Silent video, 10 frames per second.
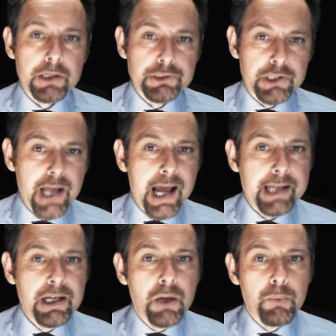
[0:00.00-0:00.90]

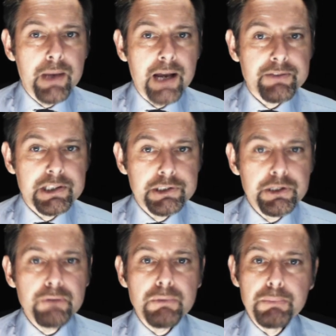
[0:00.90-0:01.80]
Today, we have this
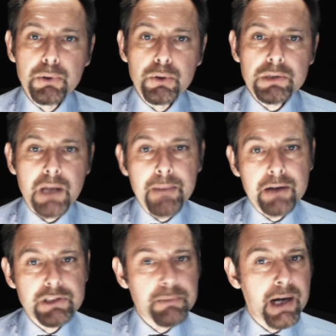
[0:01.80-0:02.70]
new report
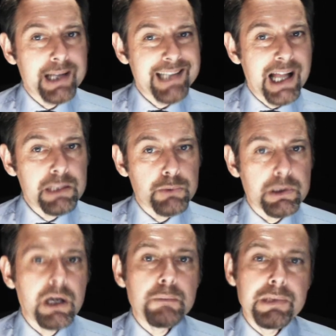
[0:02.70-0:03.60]
about Tobias
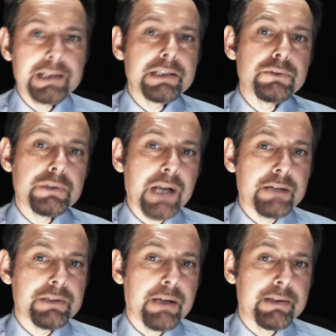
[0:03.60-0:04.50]
Elwood, political
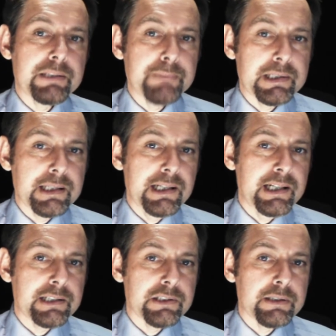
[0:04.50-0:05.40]
secretary to Mr.
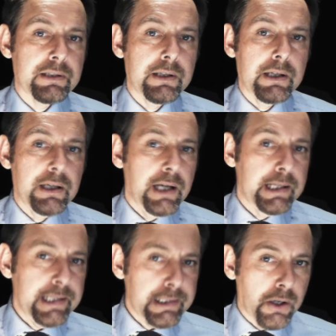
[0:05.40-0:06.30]
Lidington.
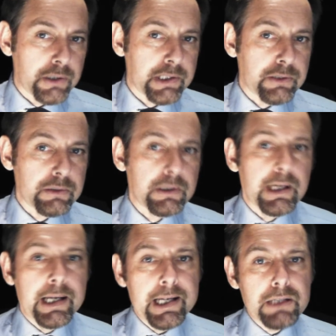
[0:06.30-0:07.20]
In this article,
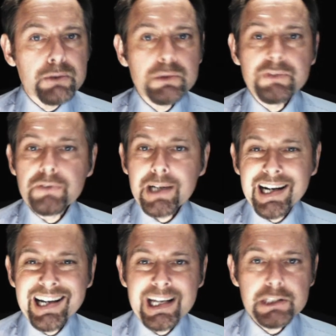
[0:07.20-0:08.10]
he calls for a
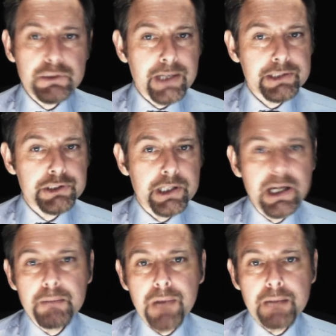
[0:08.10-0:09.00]
clear strategy
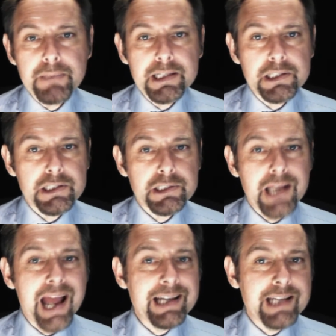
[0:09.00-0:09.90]
by ministers
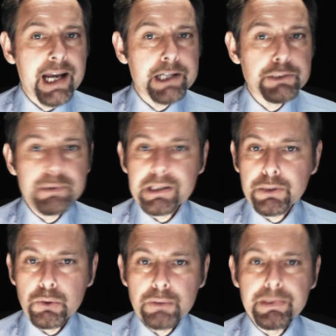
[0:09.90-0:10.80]
to engage with the
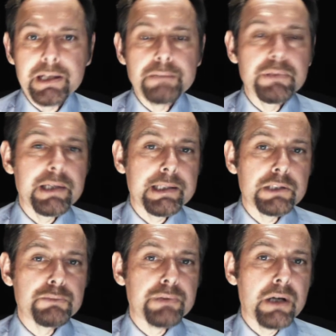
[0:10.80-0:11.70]
European
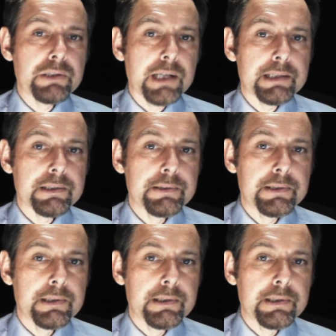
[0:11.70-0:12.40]
political process.